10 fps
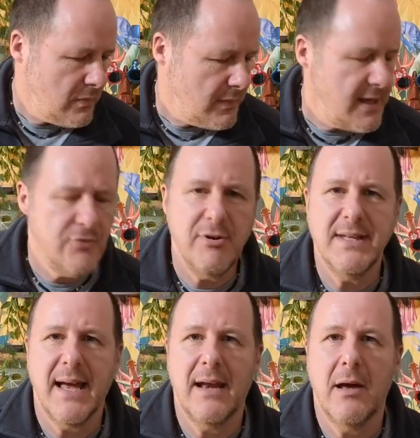These
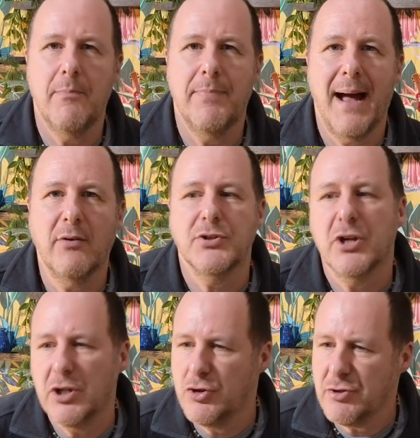retail at about
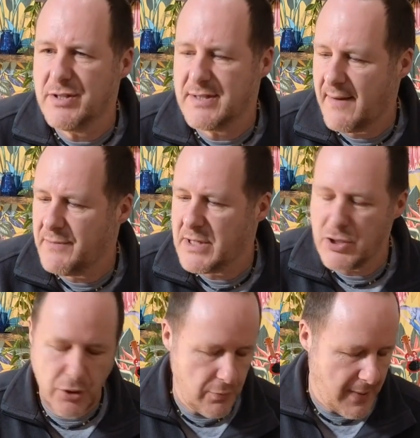
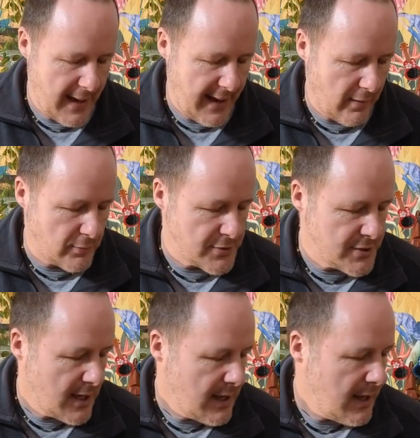
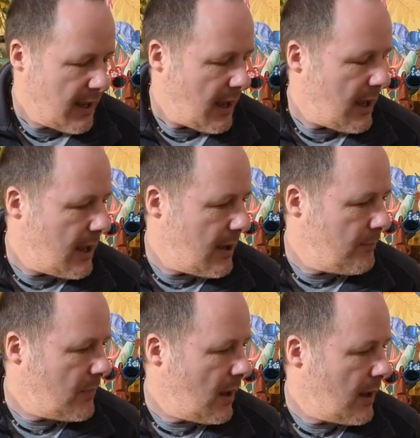£172.
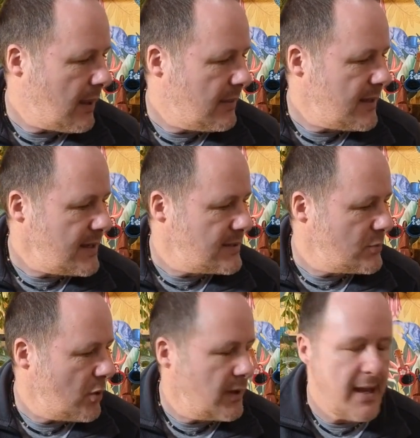
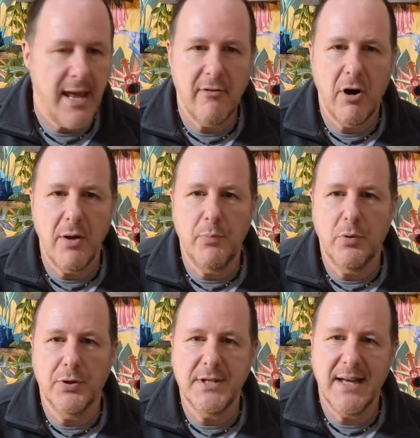This one here, I
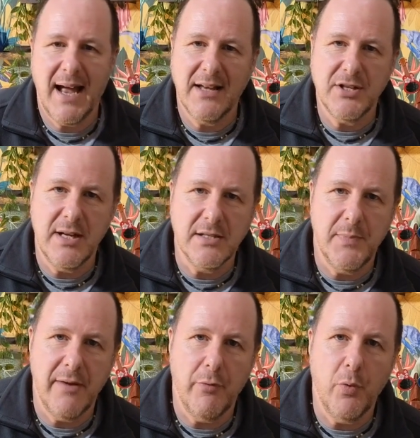bought it actually as a
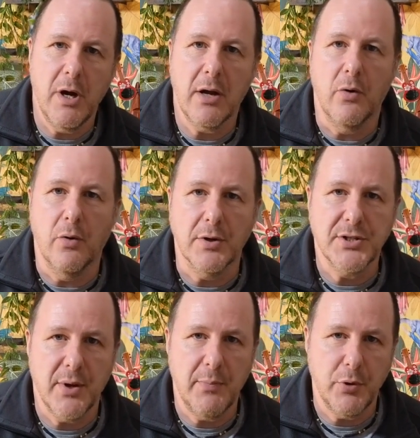bit of a workhorse.
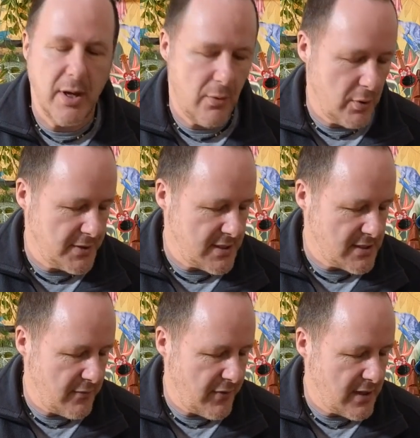So I wanted
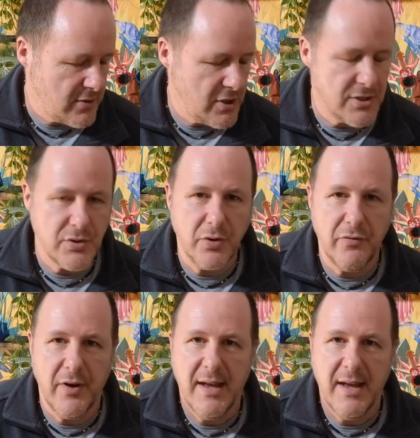something just sort of